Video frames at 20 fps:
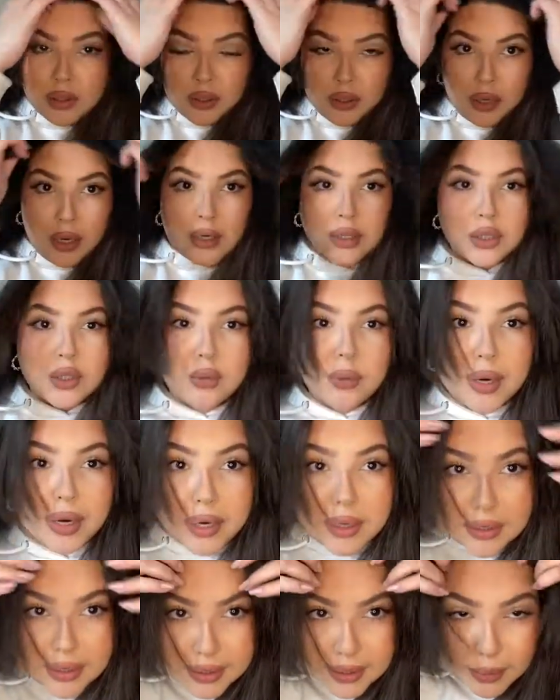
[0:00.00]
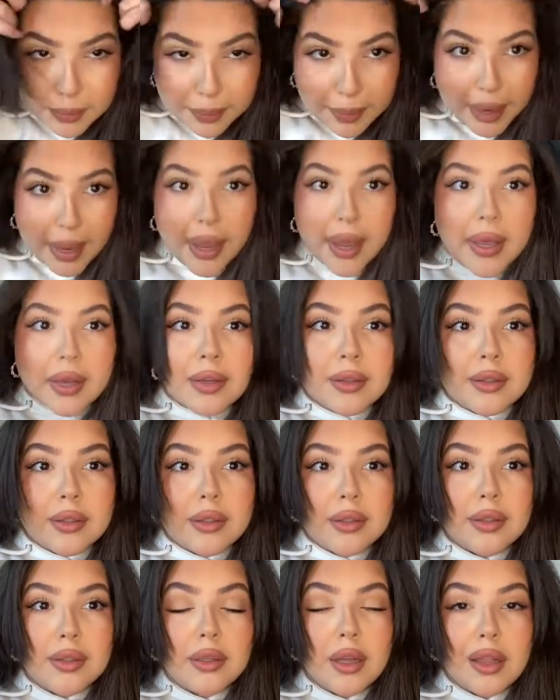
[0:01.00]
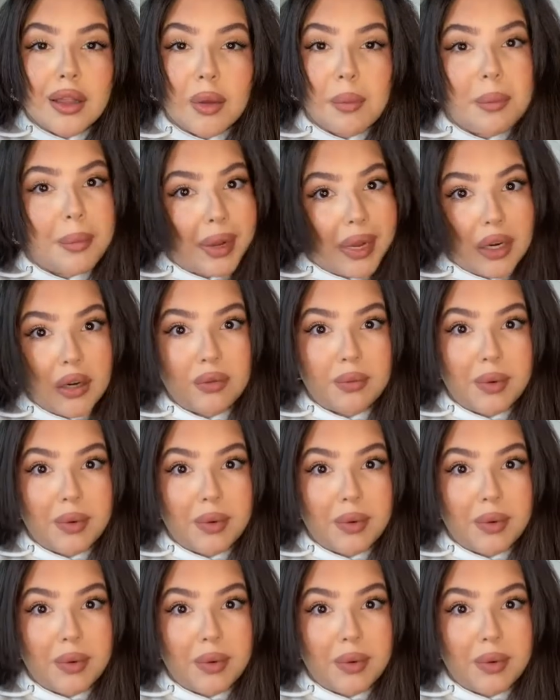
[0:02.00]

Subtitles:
I swear these bangs, the bane of my